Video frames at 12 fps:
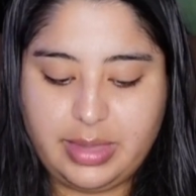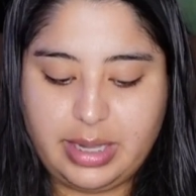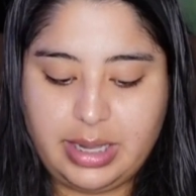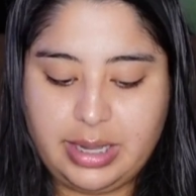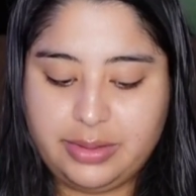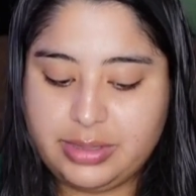
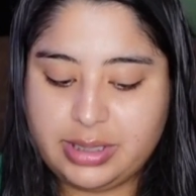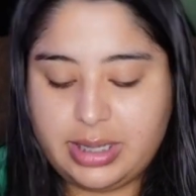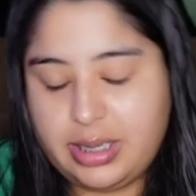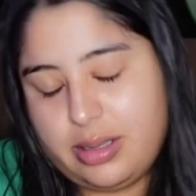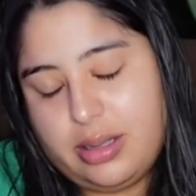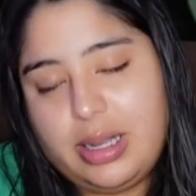I was
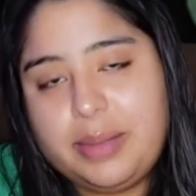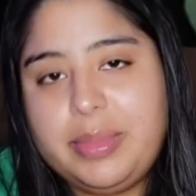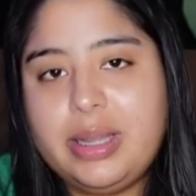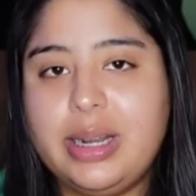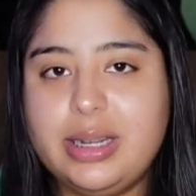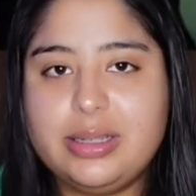like, I
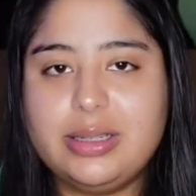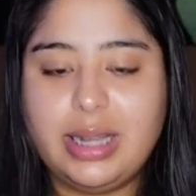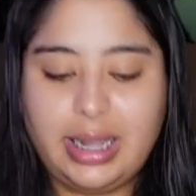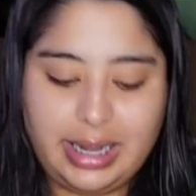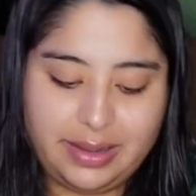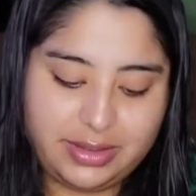mean, I
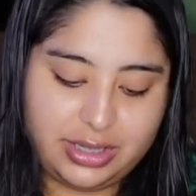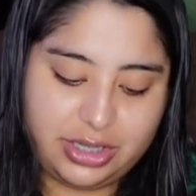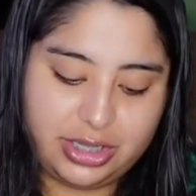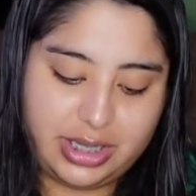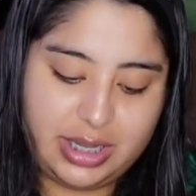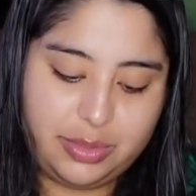have to
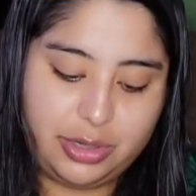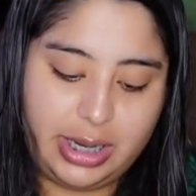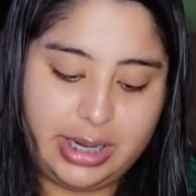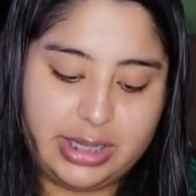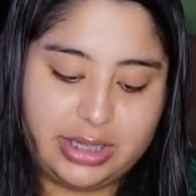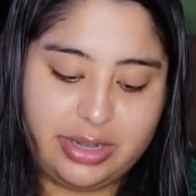just keep
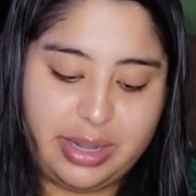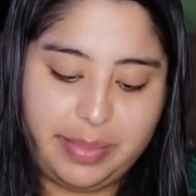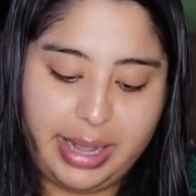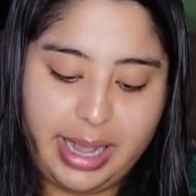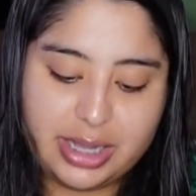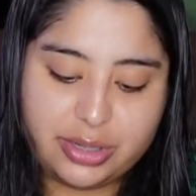trying until I
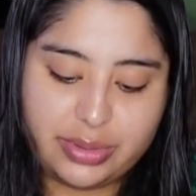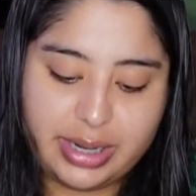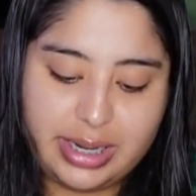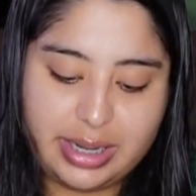pass, right?